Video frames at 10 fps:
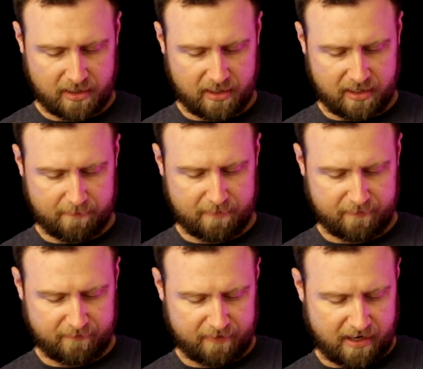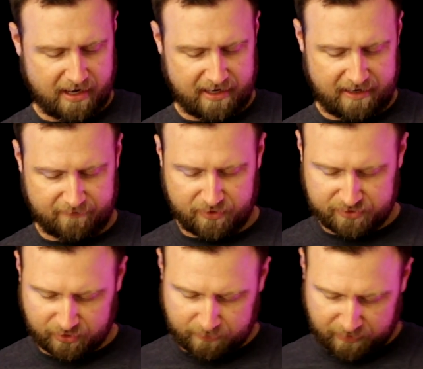I have
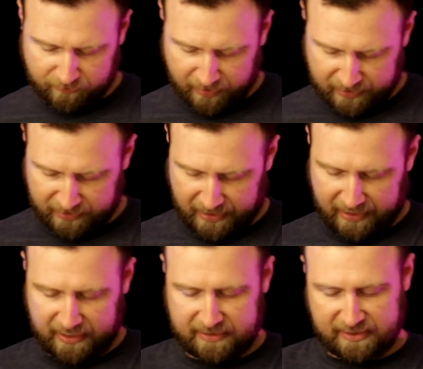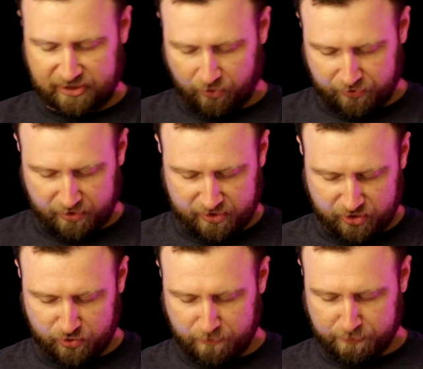also been running a Disco
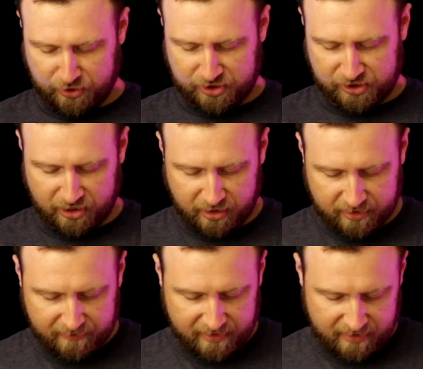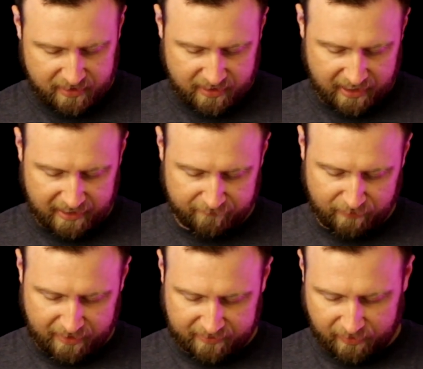32 push-to-talk. I have
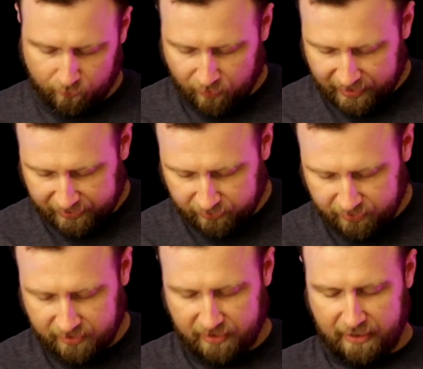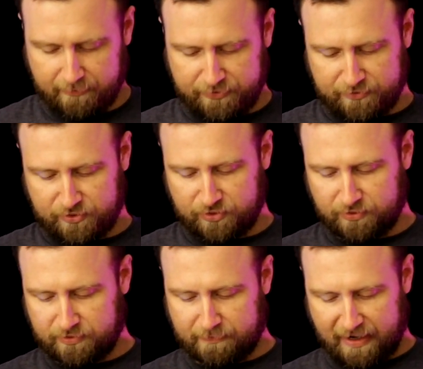routed that wire up
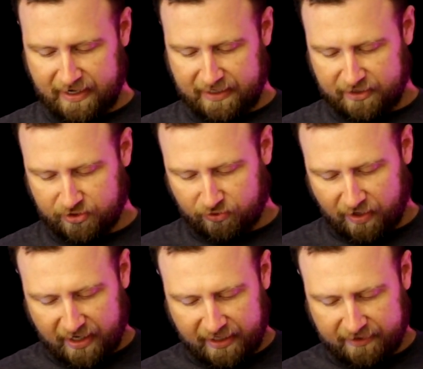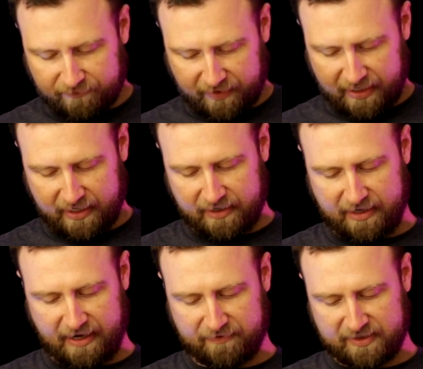through my Crye and
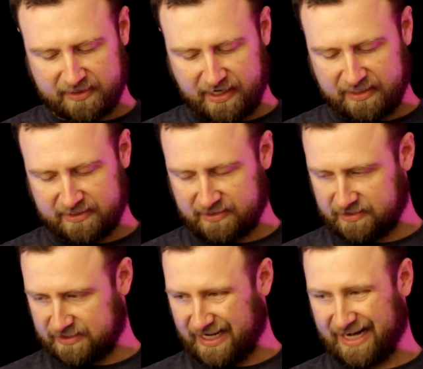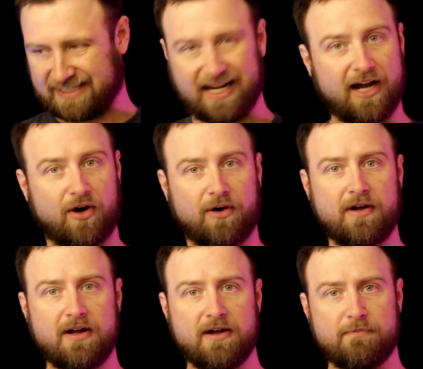have this nice tactile
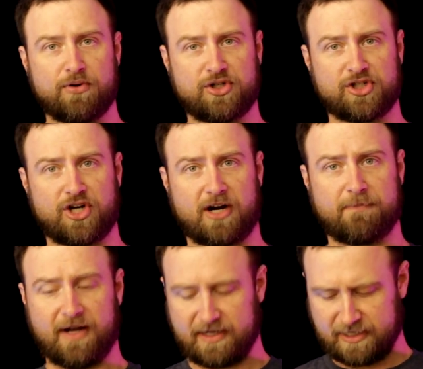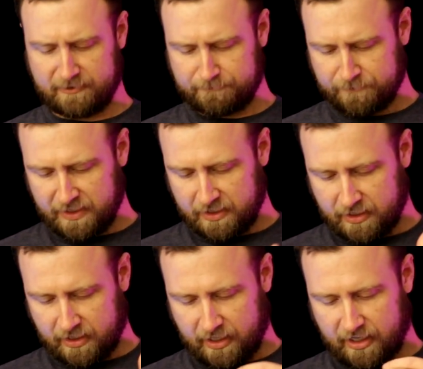push-to-talk button here.
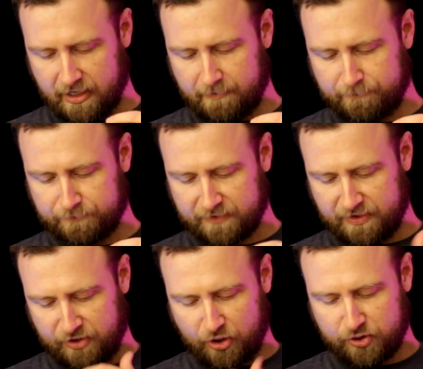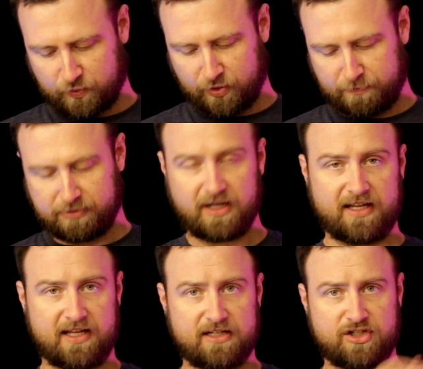Those will plug
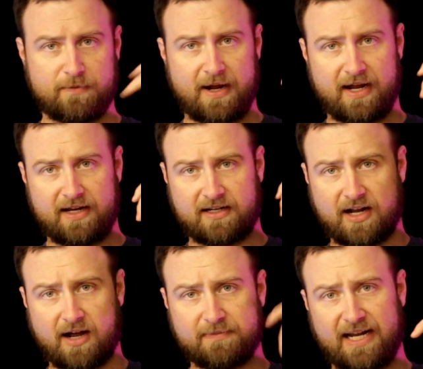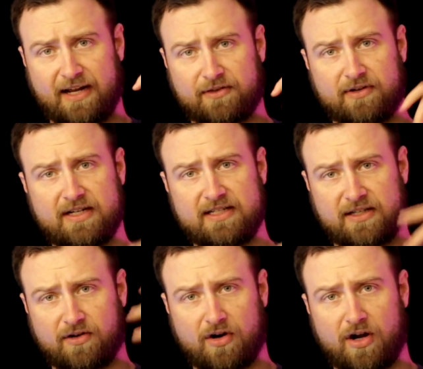into my Contact 3s
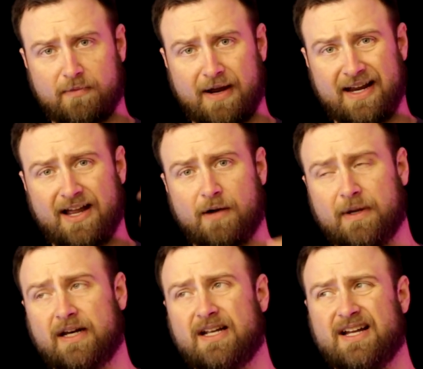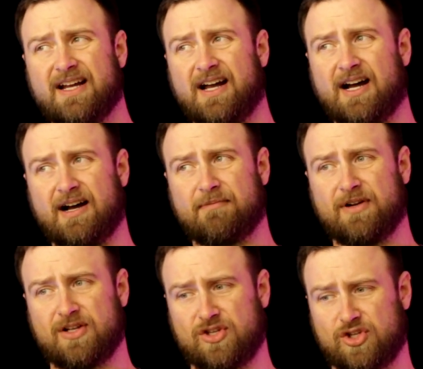that are on my helmet.
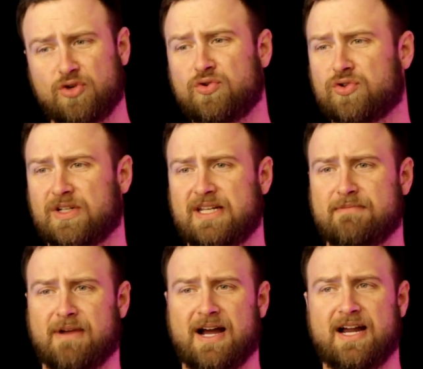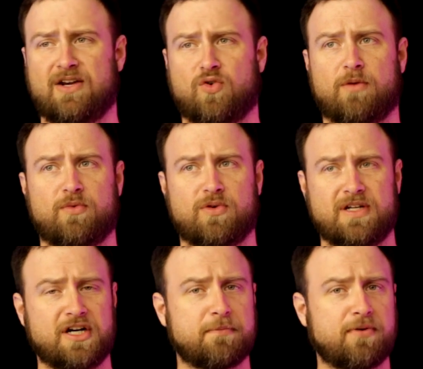Usually my normal
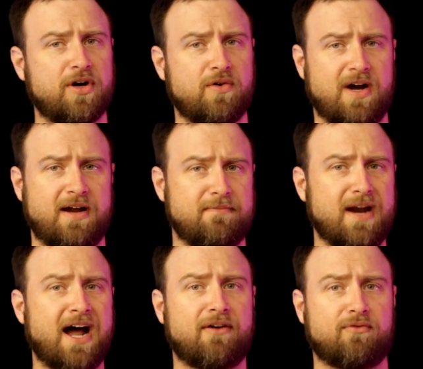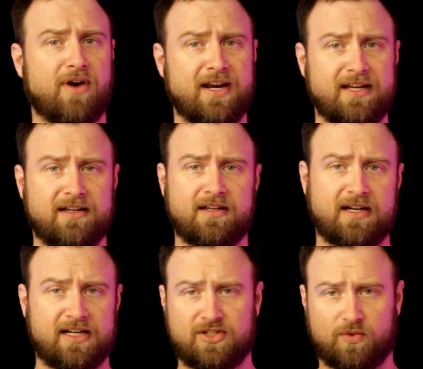ear pro, I'm not running
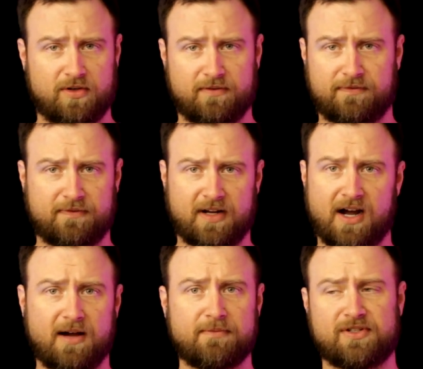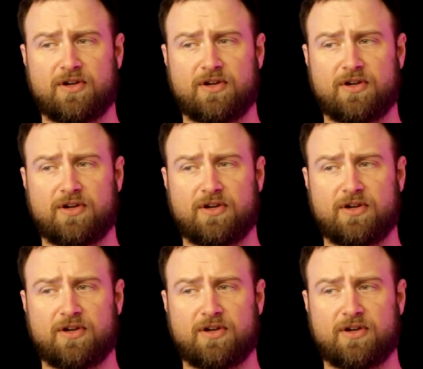any sort of comms.